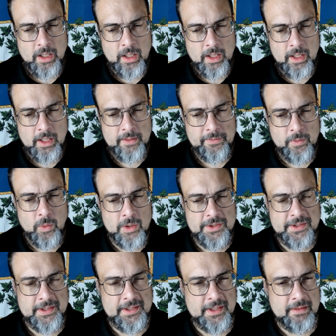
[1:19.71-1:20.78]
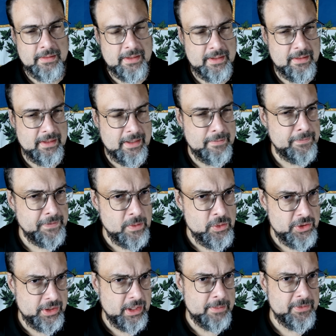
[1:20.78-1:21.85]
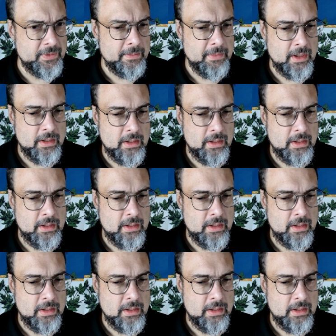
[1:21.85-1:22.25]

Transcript: And of course, this confusion comes from